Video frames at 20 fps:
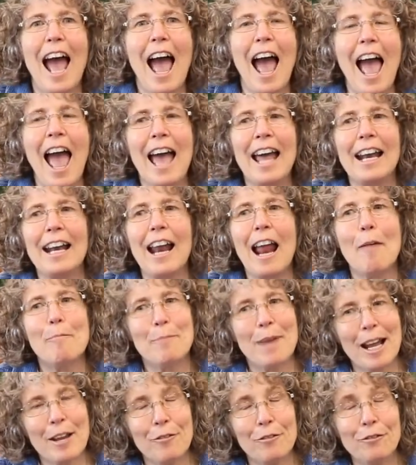And
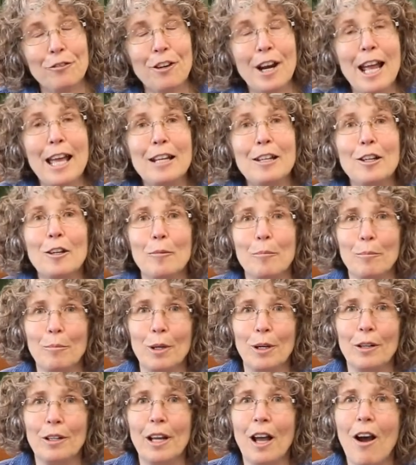my friend
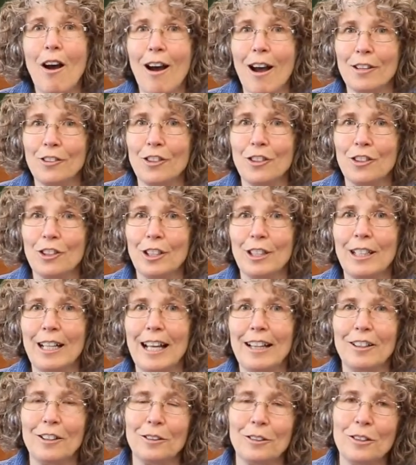Myrna Austin
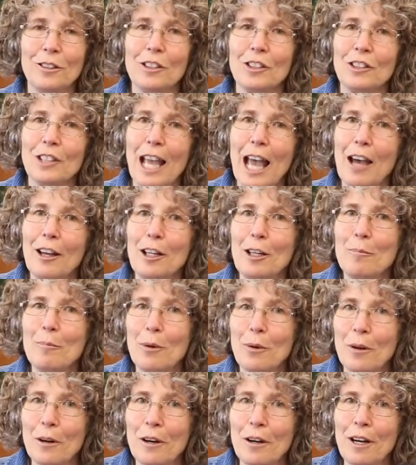at the Lucas County
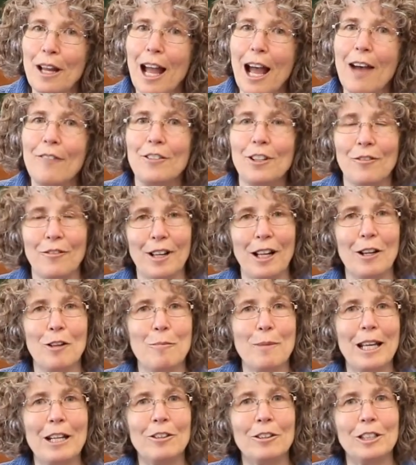Board of
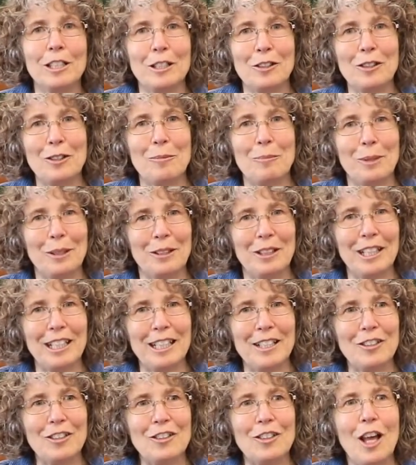Developmental
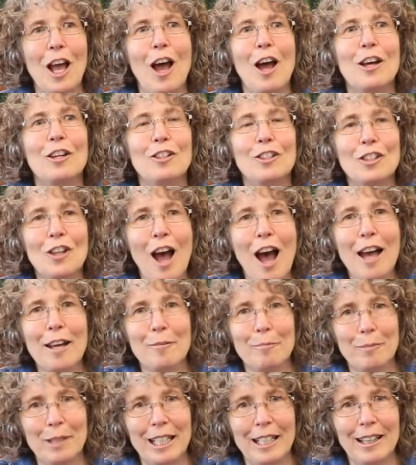Disabilities
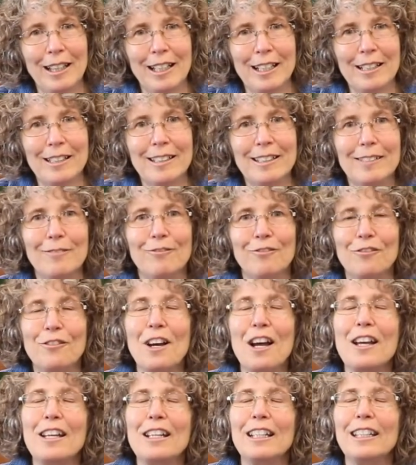taught me this
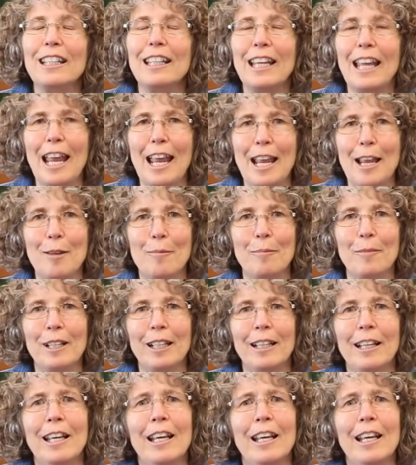fun game.